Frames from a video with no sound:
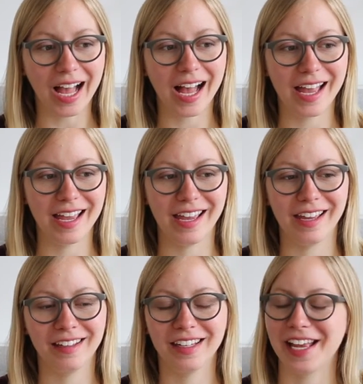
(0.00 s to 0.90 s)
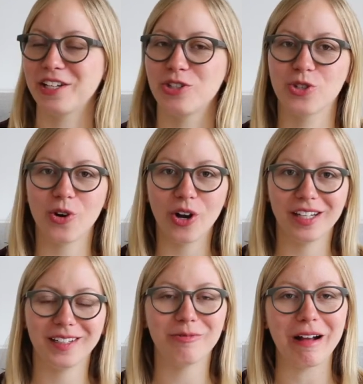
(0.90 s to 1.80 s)
I
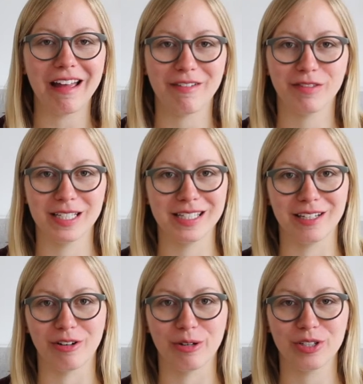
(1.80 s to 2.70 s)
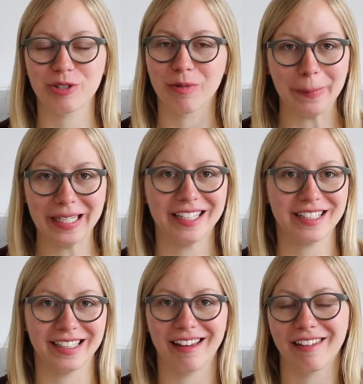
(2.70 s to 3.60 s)
enjoyed EYF this year
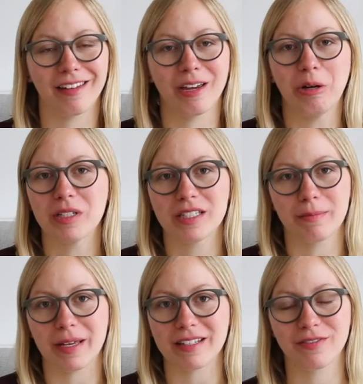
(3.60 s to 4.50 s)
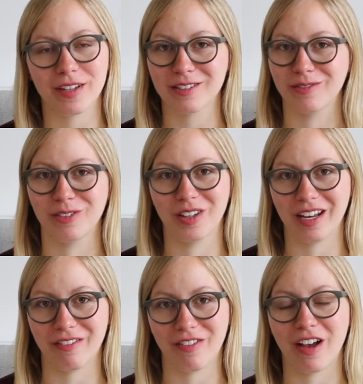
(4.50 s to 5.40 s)
tremendously. I think it was the best festival
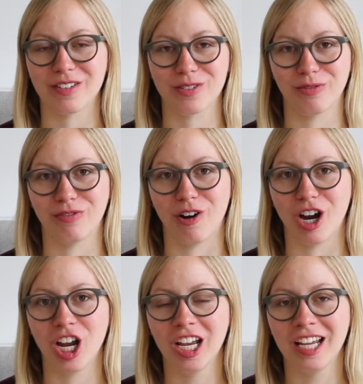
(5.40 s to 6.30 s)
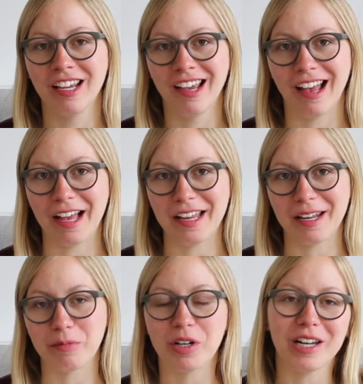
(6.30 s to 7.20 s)
that I've had so far, and
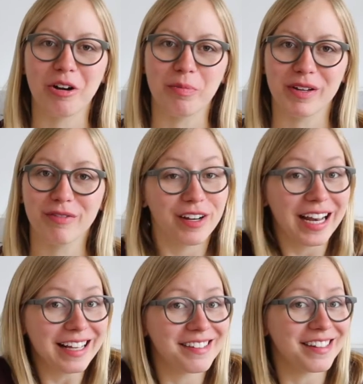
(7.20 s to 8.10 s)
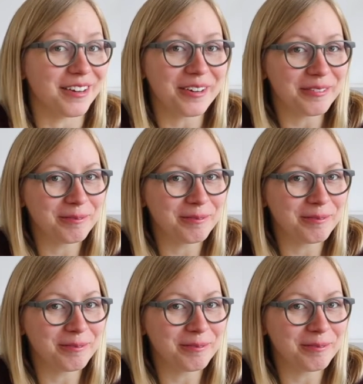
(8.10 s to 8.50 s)
I'm really hoping for next year.